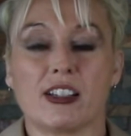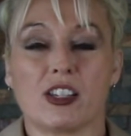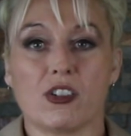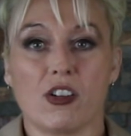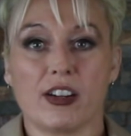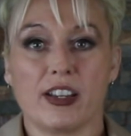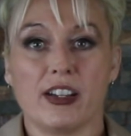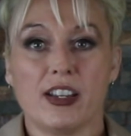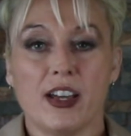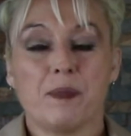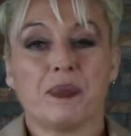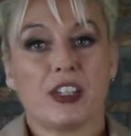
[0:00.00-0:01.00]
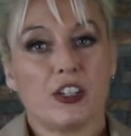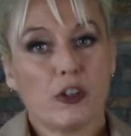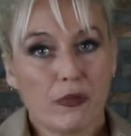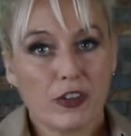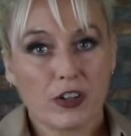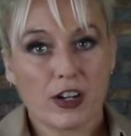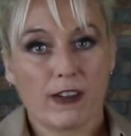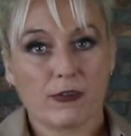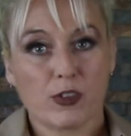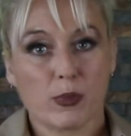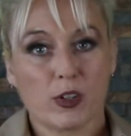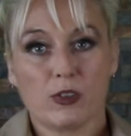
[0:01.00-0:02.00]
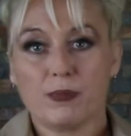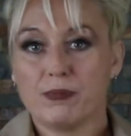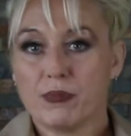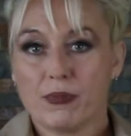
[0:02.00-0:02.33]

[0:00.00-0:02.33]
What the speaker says: started, you feel comfortable.